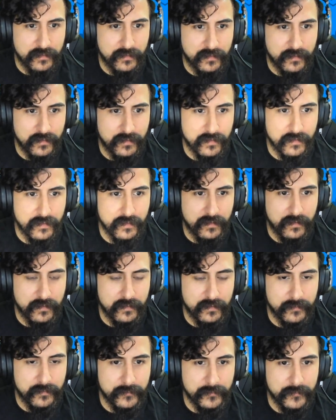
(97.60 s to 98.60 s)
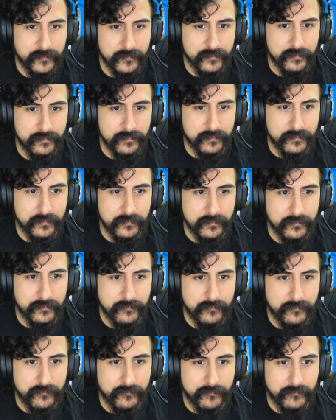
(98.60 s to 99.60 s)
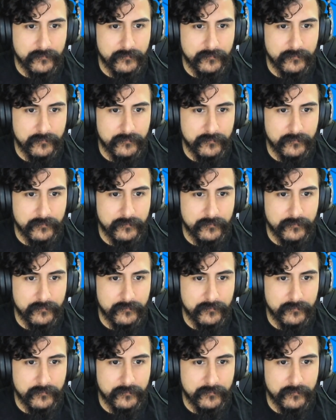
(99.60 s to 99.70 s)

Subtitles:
Nobody speaks.